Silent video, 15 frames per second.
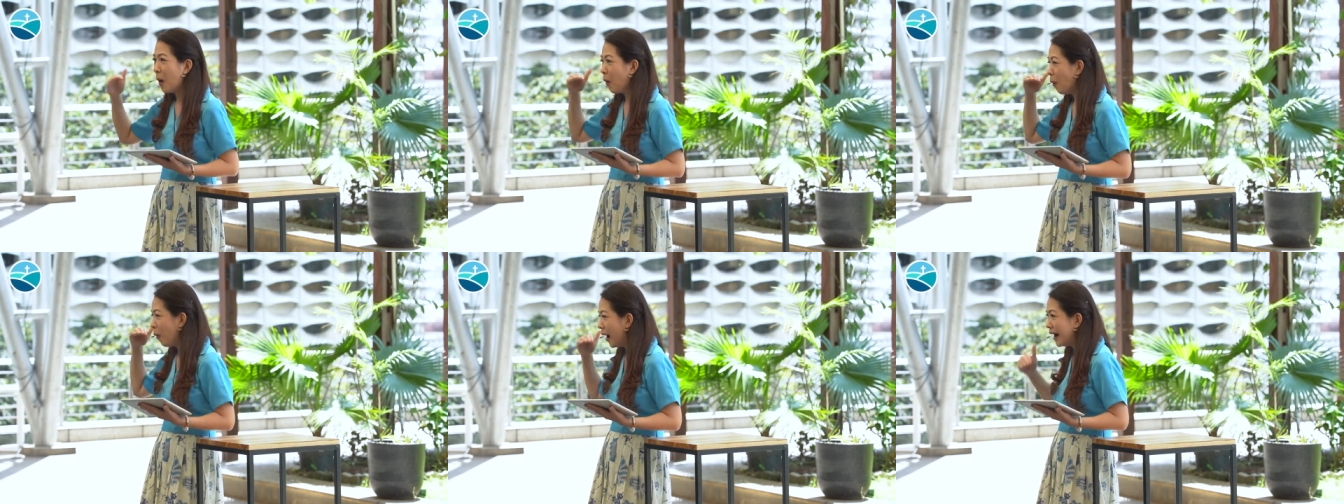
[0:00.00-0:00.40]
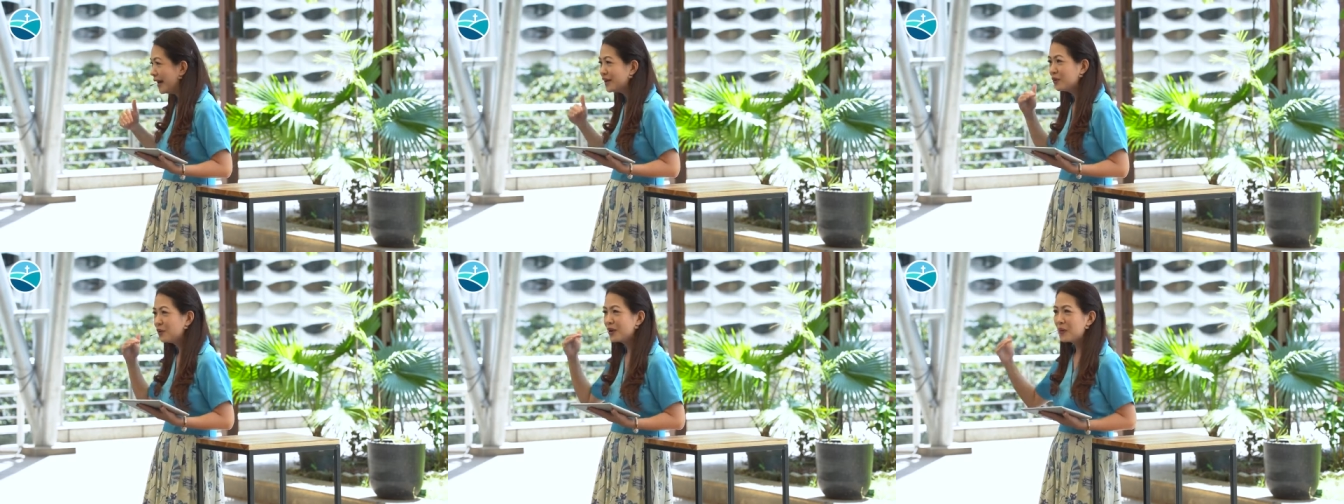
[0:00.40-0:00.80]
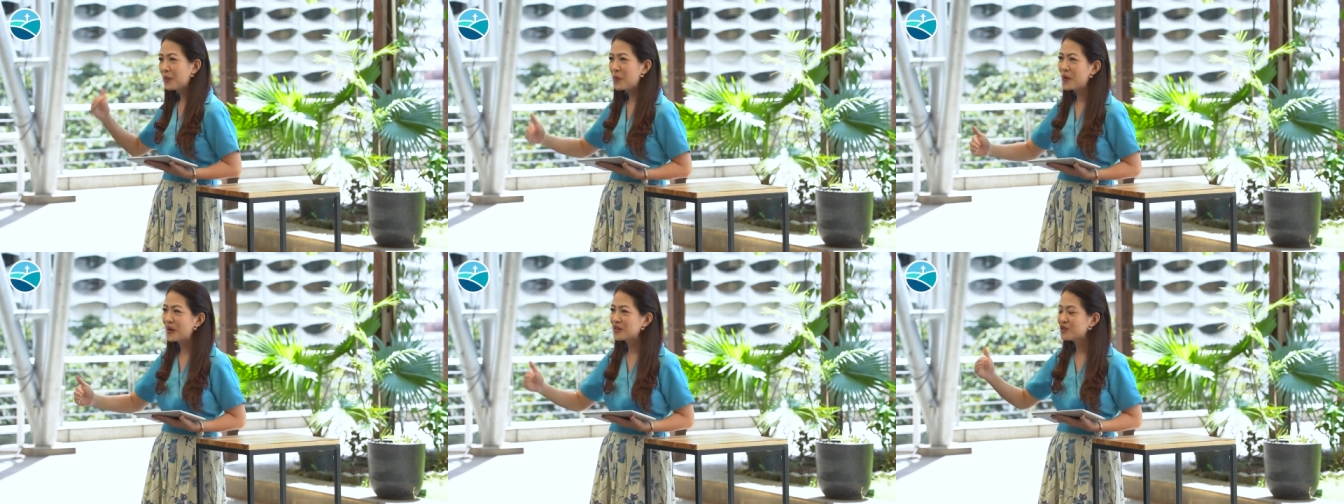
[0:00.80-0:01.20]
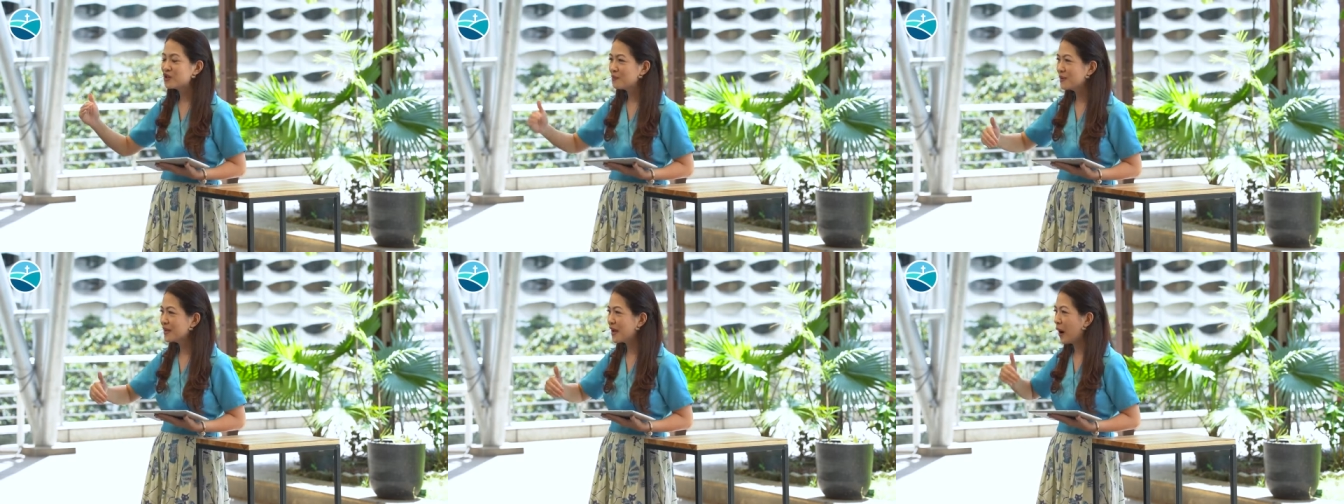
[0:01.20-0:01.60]
Why do we want
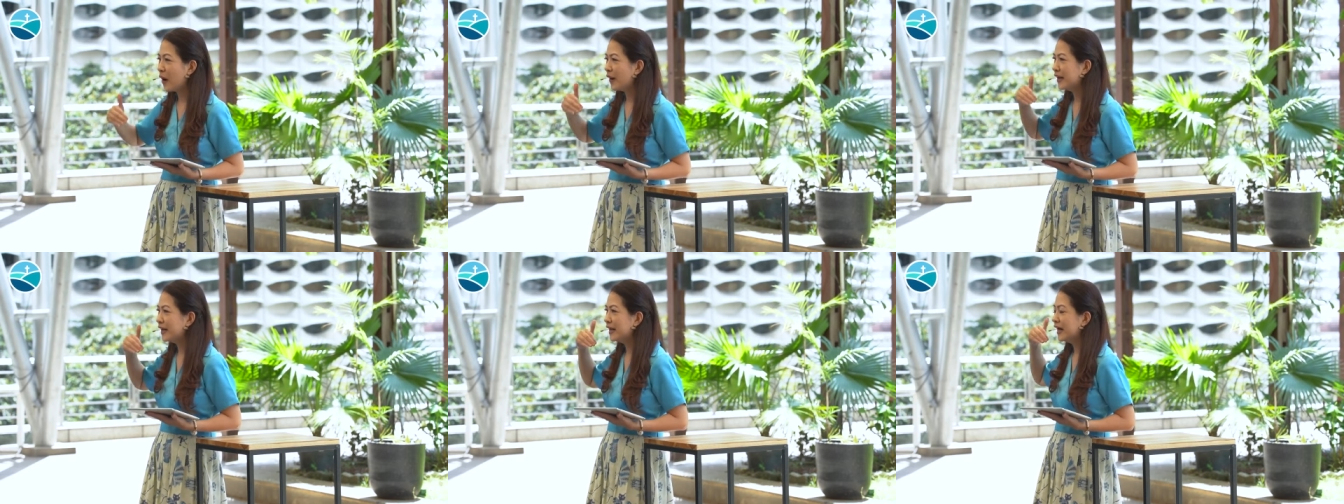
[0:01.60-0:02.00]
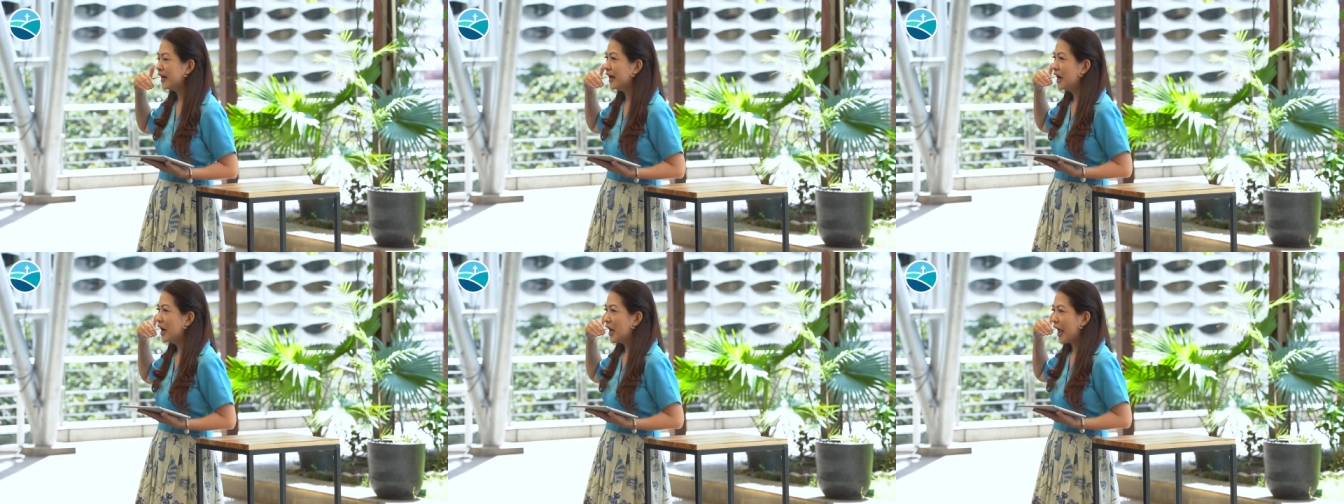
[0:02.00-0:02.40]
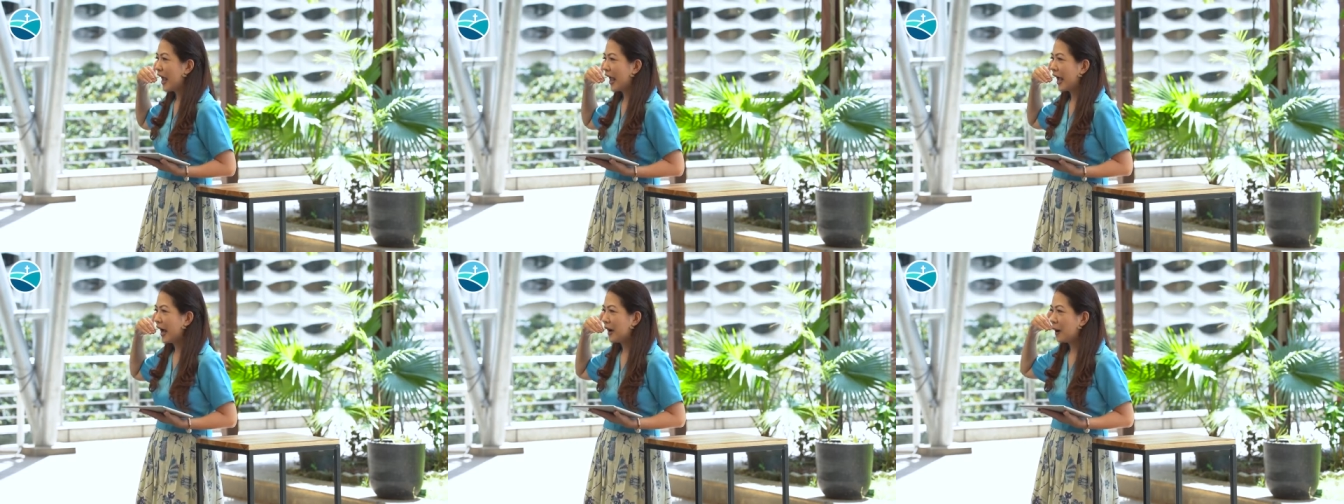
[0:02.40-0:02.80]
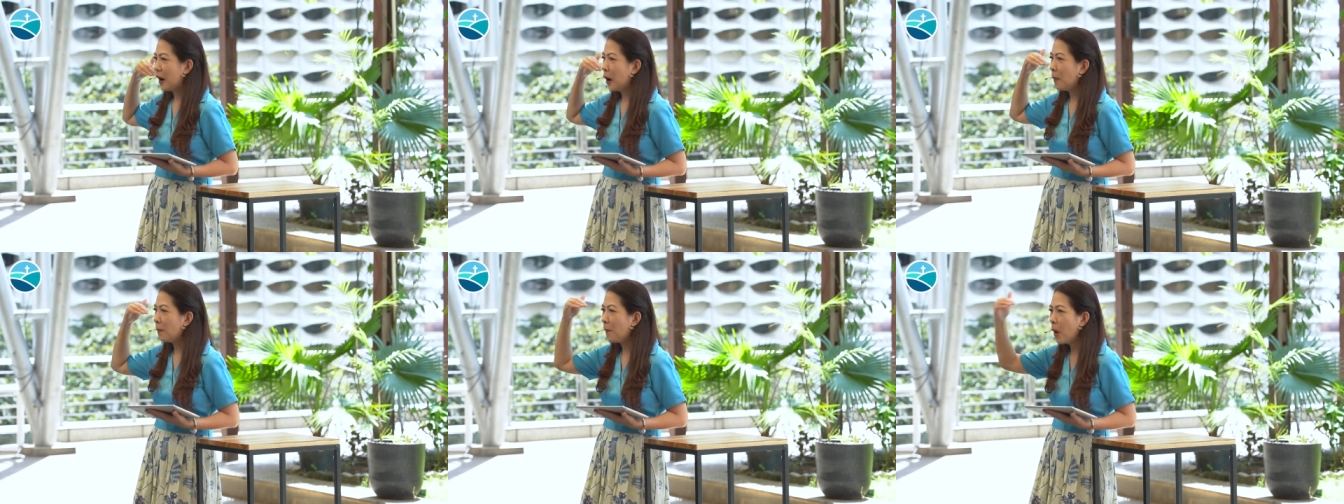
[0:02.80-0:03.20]
to be on the
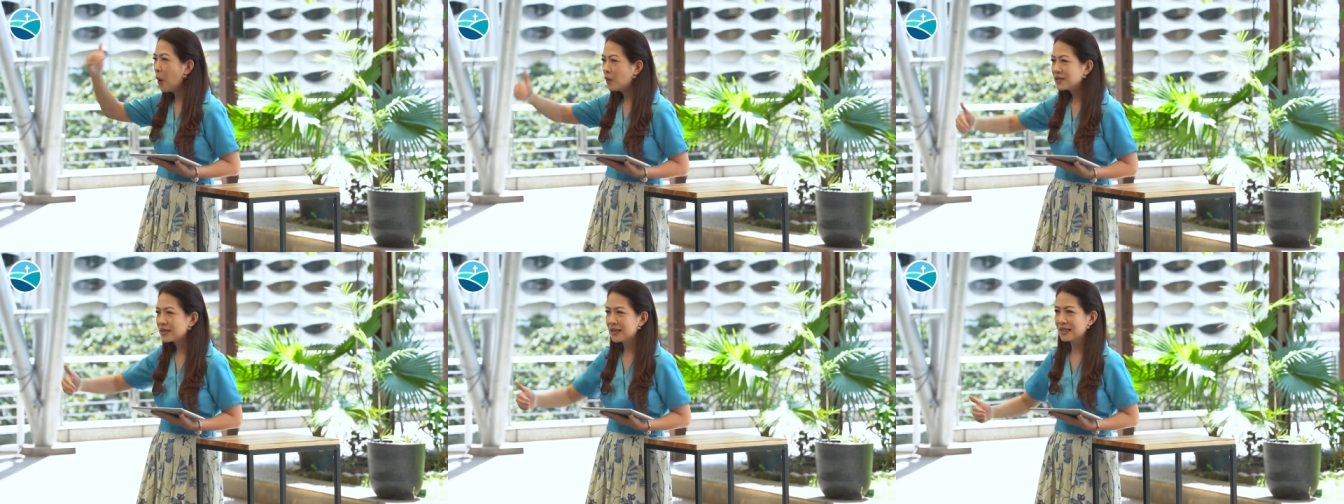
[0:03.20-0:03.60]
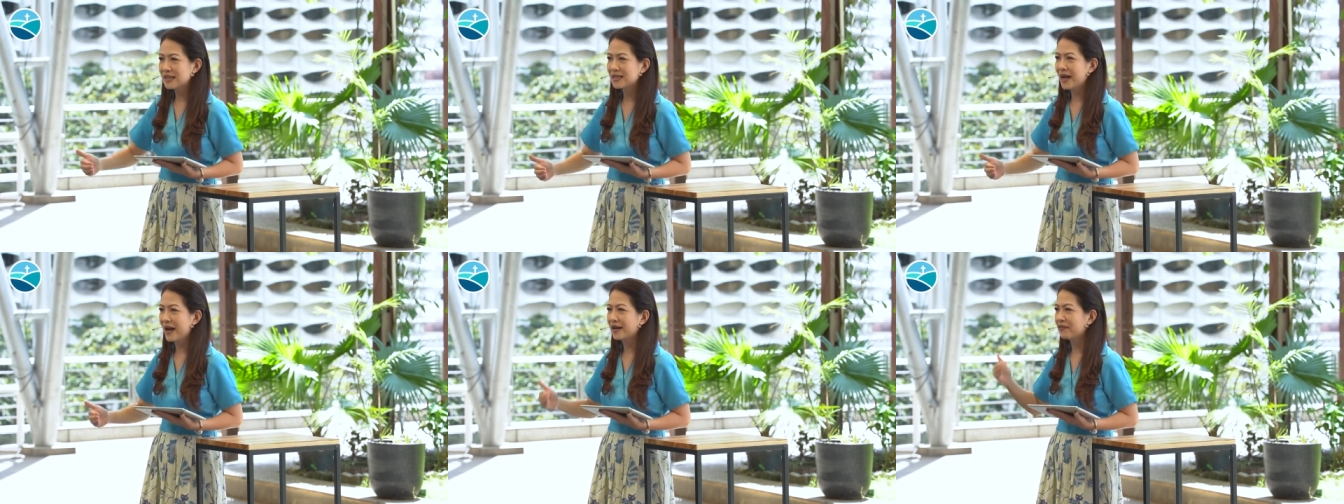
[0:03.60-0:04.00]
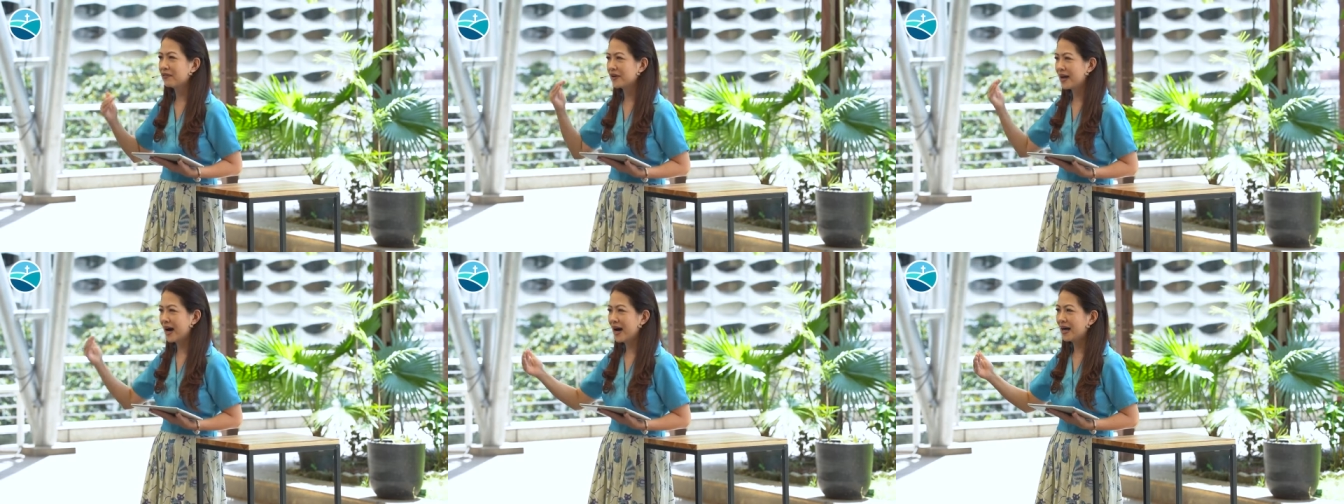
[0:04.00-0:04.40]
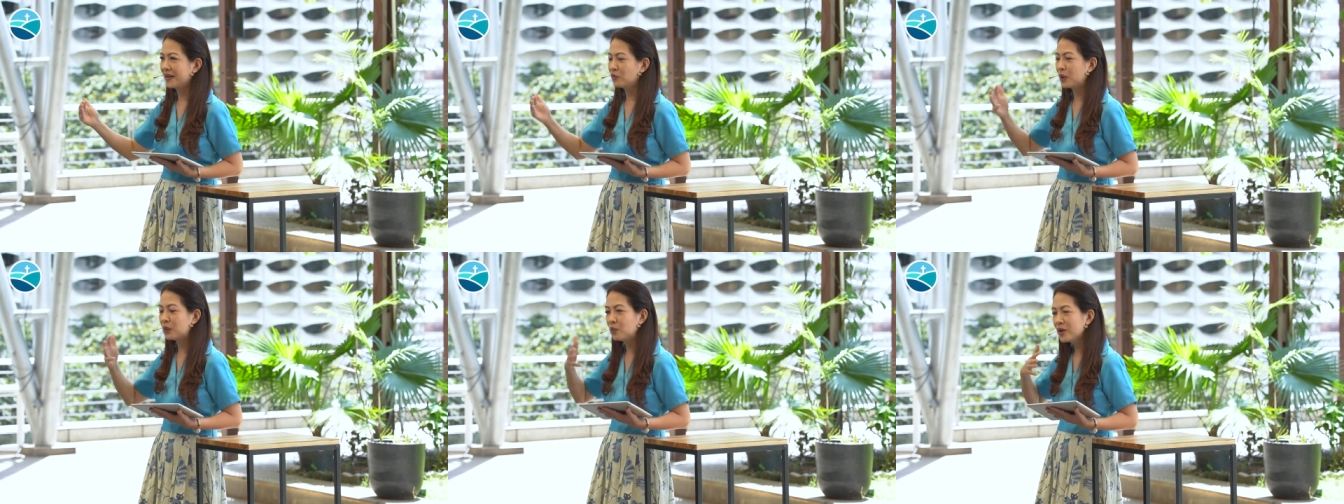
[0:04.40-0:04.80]
opposing side of God?
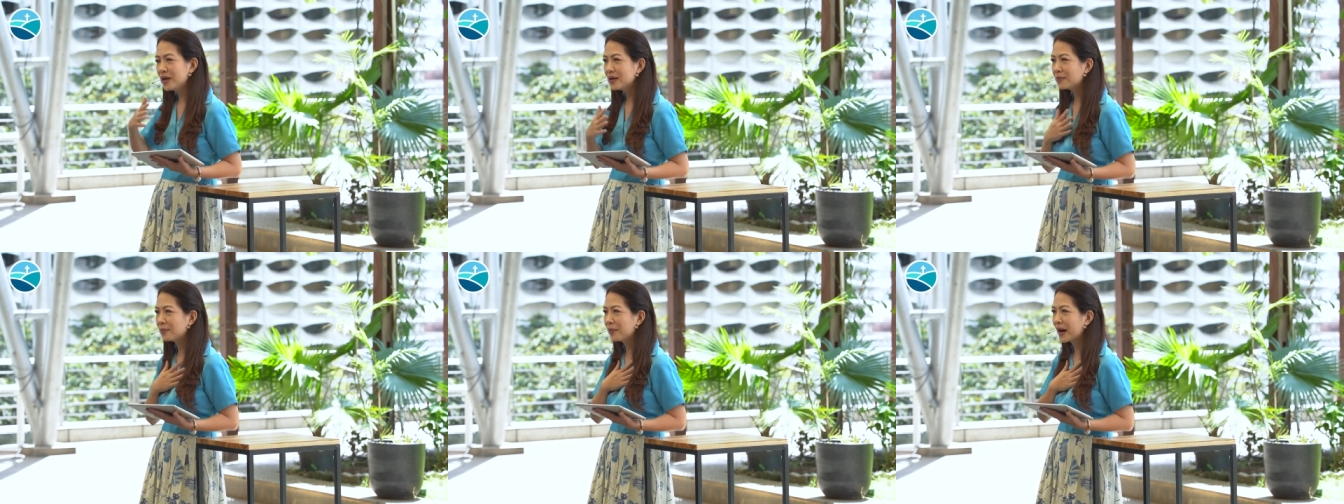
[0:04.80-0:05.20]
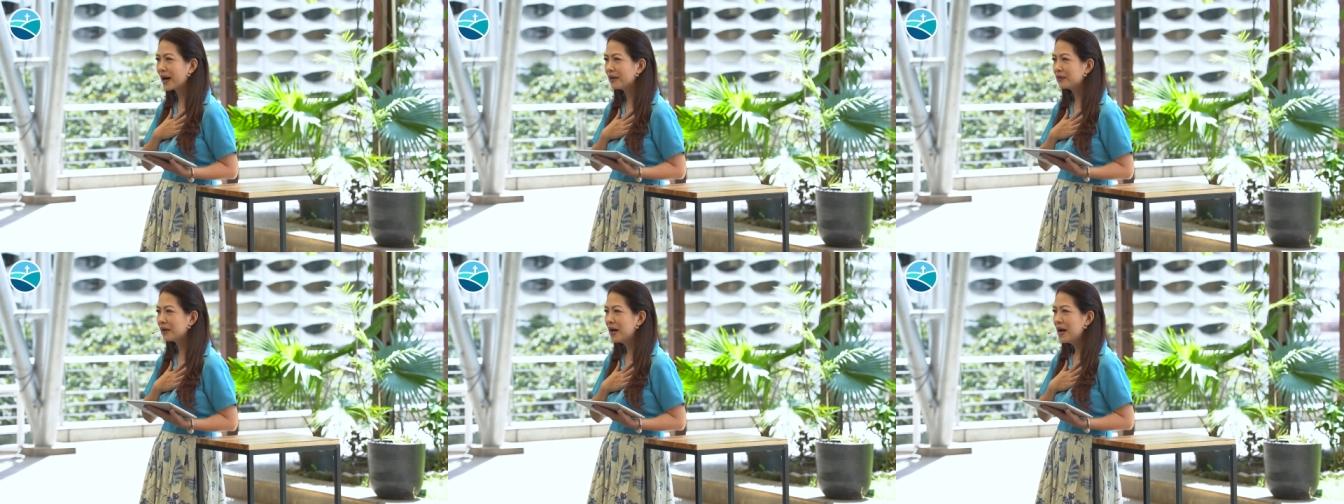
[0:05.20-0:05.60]
When we are proud,